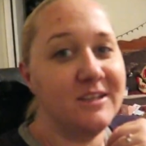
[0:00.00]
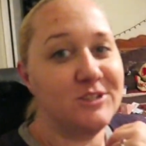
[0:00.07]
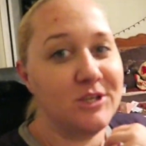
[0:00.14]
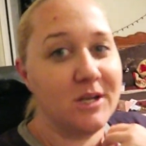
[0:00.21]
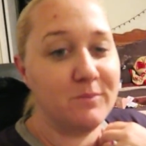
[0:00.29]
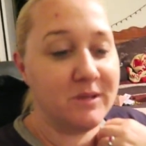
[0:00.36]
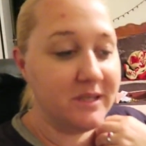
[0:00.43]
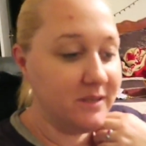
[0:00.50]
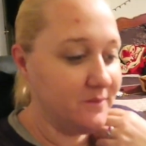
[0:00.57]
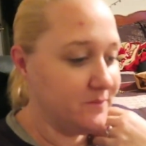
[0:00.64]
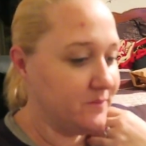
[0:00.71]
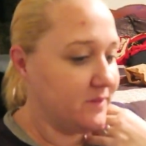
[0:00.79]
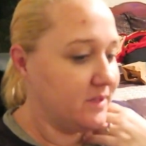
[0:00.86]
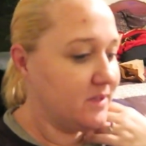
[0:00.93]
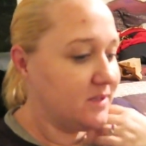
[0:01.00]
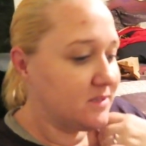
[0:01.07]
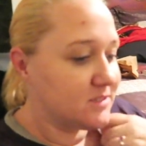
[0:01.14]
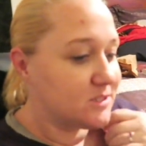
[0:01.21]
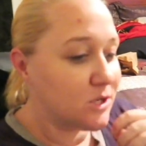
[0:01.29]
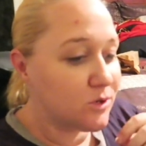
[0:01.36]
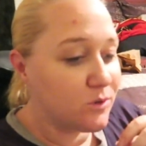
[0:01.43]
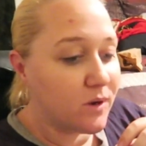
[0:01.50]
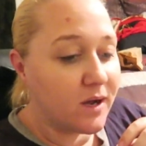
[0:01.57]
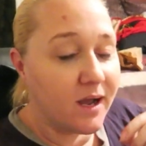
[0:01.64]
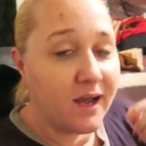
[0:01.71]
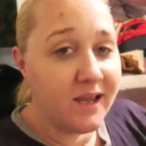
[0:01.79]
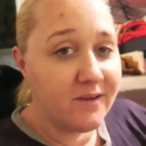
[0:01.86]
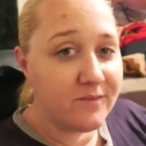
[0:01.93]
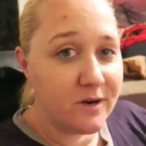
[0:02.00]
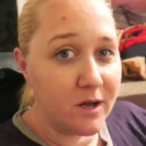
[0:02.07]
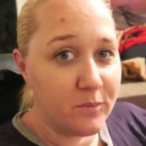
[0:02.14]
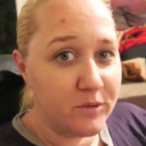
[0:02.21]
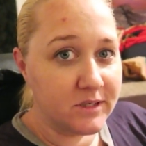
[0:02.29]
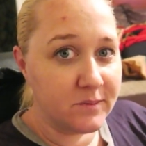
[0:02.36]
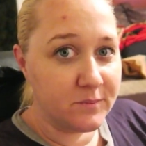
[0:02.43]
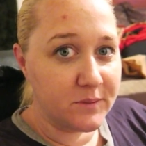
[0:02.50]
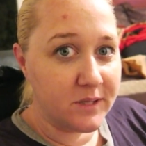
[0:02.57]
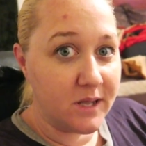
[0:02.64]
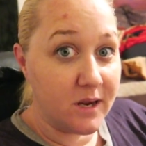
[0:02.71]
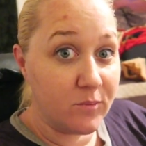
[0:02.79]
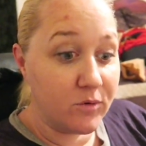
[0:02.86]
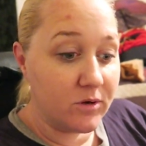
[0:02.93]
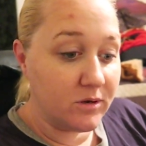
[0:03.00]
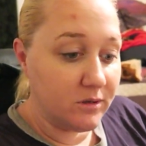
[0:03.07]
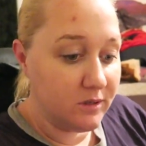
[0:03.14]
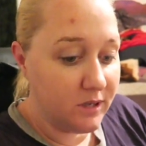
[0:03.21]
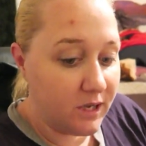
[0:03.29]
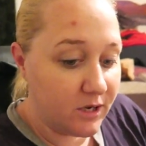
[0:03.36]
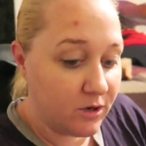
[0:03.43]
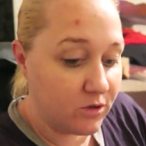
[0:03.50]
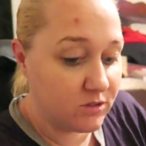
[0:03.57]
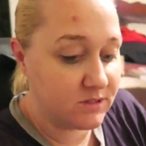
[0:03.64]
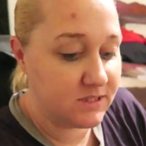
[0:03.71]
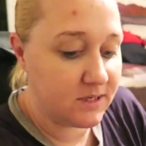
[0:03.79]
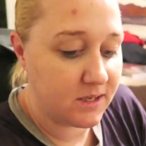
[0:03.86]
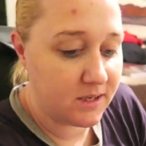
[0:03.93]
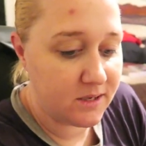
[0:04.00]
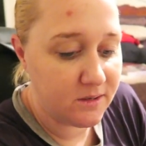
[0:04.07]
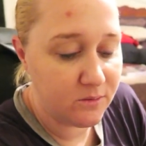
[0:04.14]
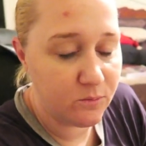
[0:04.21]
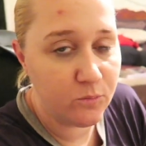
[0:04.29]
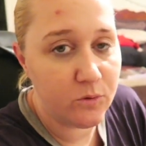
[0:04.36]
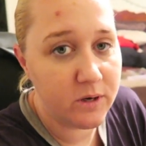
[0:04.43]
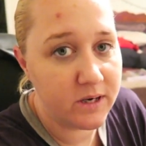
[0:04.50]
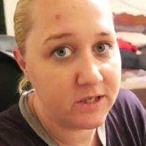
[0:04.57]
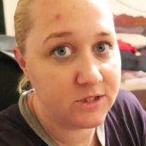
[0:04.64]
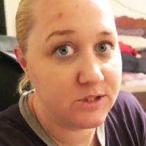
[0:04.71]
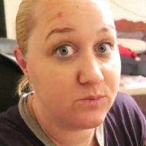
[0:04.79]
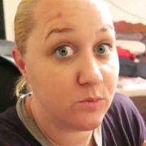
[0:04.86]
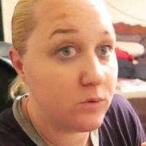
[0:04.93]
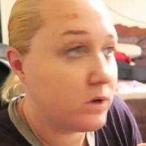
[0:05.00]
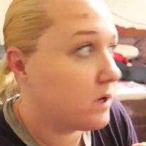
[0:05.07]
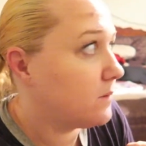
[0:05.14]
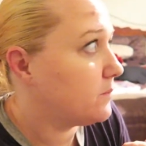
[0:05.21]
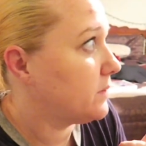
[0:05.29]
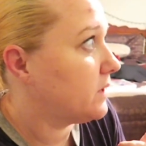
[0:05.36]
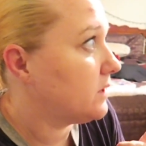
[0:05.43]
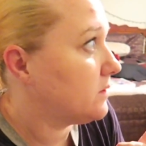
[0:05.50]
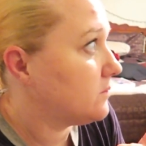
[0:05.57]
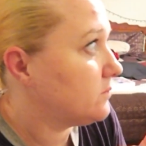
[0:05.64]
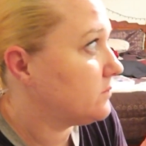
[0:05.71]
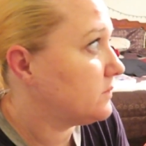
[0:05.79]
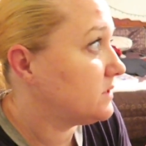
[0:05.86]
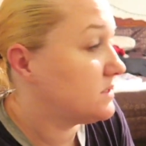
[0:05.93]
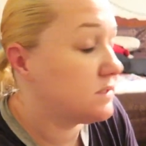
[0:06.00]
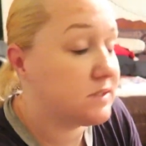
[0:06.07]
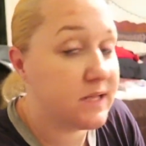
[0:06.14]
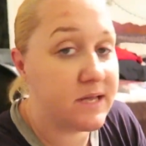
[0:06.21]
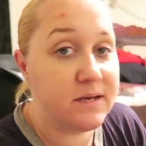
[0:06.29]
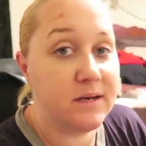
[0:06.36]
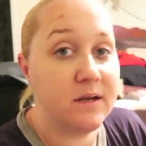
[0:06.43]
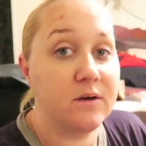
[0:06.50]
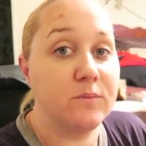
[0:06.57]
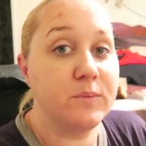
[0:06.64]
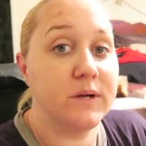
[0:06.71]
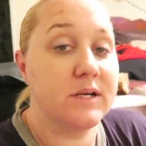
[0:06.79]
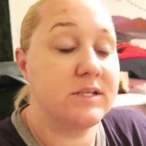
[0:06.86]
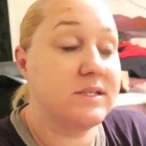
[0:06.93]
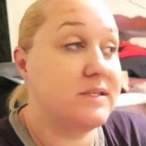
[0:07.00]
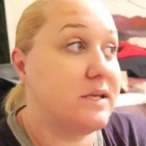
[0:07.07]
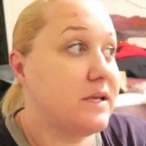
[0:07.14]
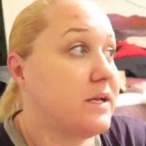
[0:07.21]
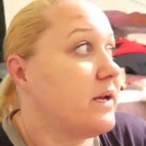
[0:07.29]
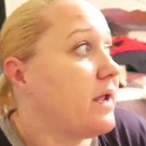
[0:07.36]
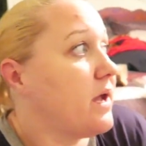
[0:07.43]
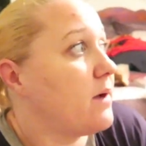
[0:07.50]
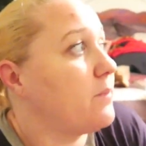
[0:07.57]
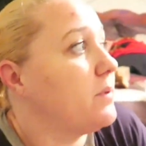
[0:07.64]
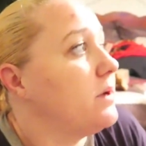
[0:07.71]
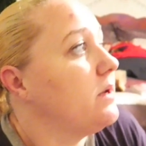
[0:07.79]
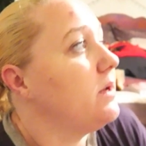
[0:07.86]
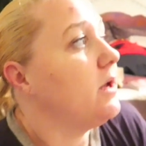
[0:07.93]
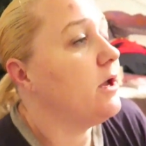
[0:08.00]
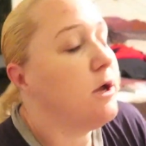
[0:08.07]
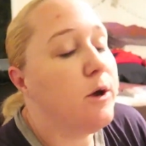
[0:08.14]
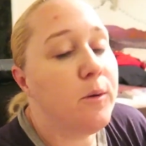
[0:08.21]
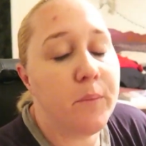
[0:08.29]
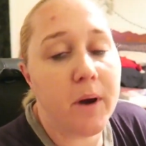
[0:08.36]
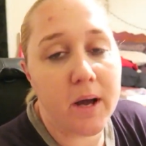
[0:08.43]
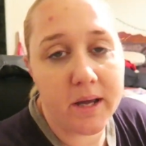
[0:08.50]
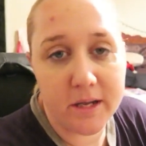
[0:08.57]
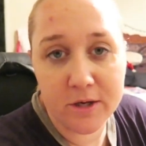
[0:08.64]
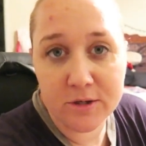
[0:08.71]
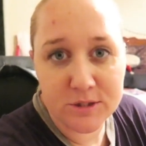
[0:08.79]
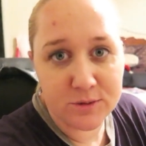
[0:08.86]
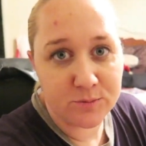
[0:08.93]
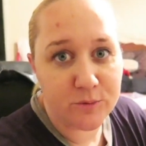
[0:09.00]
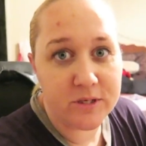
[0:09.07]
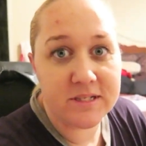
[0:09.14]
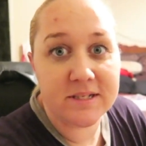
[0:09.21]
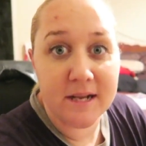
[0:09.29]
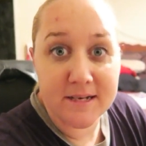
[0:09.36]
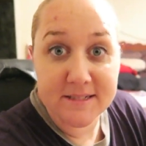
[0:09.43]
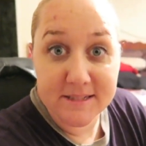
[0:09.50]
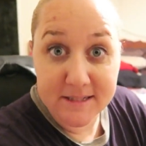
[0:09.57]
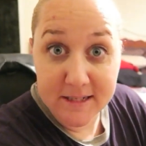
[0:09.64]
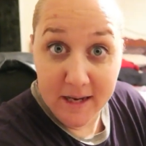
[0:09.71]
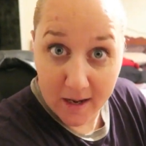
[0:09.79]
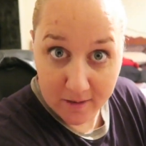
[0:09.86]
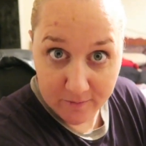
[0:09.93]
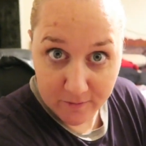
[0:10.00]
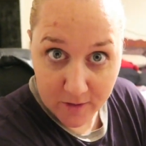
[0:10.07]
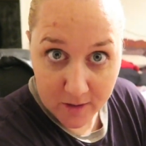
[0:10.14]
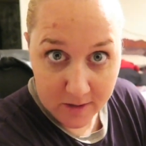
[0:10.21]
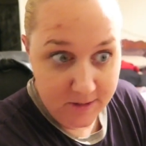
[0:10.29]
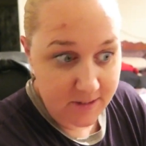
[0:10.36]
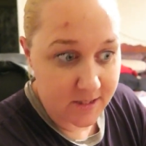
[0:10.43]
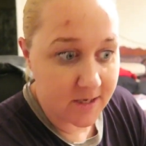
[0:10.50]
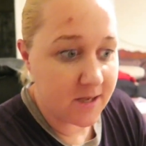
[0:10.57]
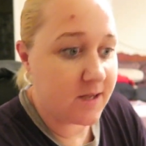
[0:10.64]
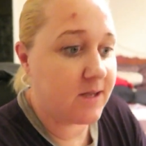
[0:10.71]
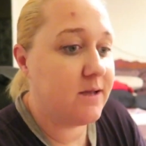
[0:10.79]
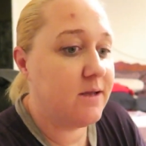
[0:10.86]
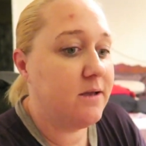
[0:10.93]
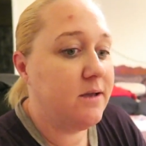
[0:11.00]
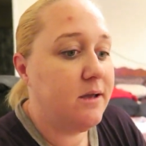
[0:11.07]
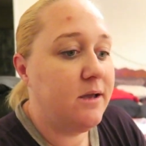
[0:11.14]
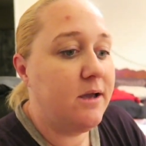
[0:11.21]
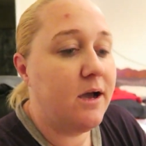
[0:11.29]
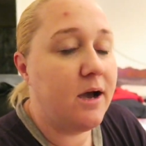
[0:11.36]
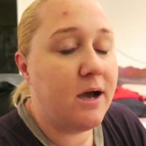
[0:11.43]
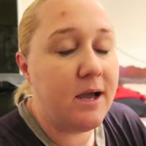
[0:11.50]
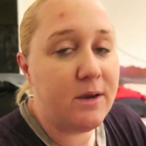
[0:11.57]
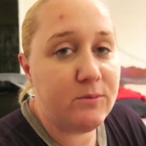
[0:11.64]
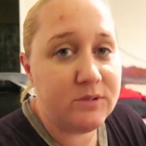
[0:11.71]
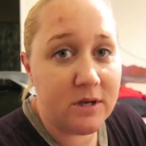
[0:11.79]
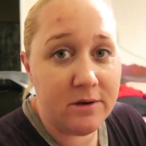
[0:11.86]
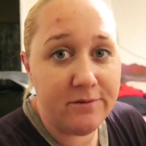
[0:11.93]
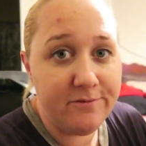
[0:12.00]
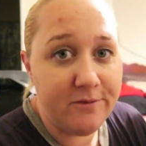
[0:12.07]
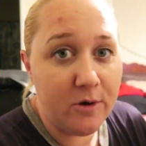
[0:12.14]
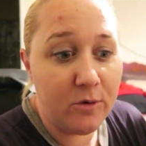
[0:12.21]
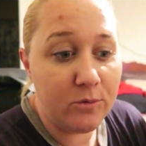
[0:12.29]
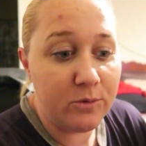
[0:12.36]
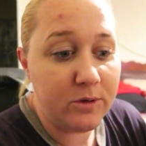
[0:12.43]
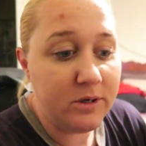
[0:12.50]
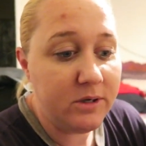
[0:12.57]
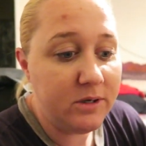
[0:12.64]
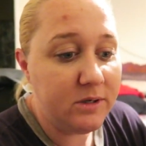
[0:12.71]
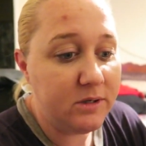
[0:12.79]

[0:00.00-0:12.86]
Hey, Jamly. So I have not picked up the camera at all today. One, I just woke up. Um, it's late now, but I did take a nap. But here's the reason I did not vlog today. I was on a phone.